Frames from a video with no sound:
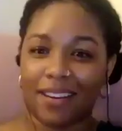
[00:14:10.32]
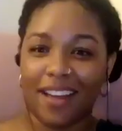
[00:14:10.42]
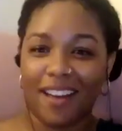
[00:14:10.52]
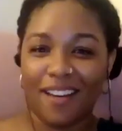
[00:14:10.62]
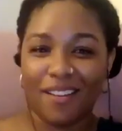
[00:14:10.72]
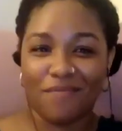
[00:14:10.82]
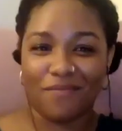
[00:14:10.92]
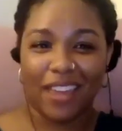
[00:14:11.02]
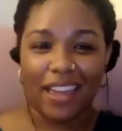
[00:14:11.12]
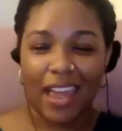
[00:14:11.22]
Um,
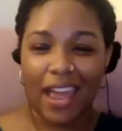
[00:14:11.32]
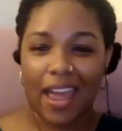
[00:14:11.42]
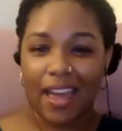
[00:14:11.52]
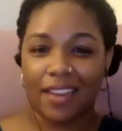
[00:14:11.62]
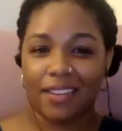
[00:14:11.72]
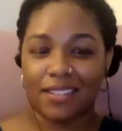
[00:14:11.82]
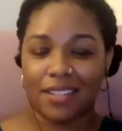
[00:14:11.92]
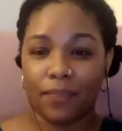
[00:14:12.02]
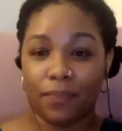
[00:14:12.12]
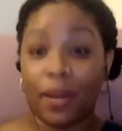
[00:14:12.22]
mm-hmm. And
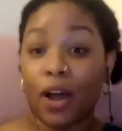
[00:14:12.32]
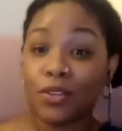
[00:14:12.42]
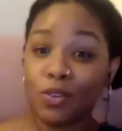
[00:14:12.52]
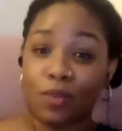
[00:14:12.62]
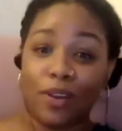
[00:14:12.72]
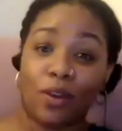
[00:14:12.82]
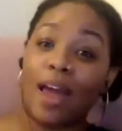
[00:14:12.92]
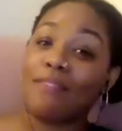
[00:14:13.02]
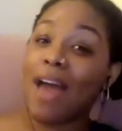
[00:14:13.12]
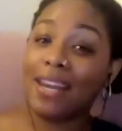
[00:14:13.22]
but also if I don't
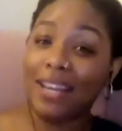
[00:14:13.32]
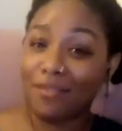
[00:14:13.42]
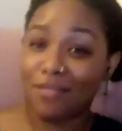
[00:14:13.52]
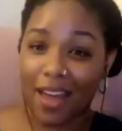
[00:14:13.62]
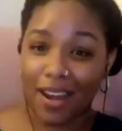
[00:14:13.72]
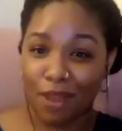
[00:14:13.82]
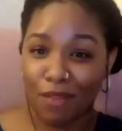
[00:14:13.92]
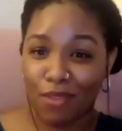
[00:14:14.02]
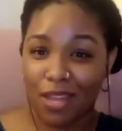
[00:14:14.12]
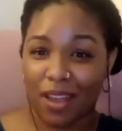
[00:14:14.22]
have any of that in my
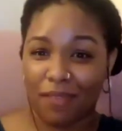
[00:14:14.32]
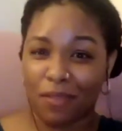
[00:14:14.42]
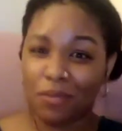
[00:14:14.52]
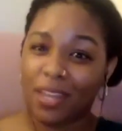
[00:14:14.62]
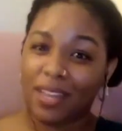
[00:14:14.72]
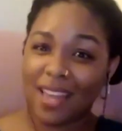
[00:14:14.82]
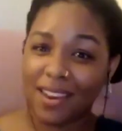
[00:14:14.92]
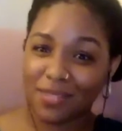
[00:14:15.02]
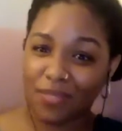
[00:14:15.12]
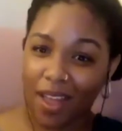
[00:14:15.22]
week, I feel really
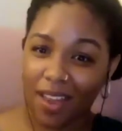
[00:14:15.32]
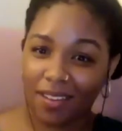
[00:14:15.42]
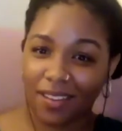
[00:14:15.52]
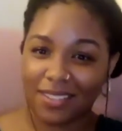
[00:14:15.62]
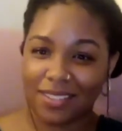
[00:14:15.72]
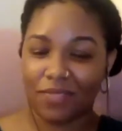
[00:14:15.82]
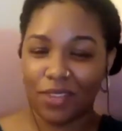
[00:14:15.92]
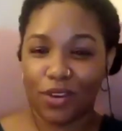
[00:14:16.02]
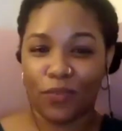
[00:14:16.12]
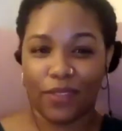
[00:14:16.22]
unsatisfied because you know, mm.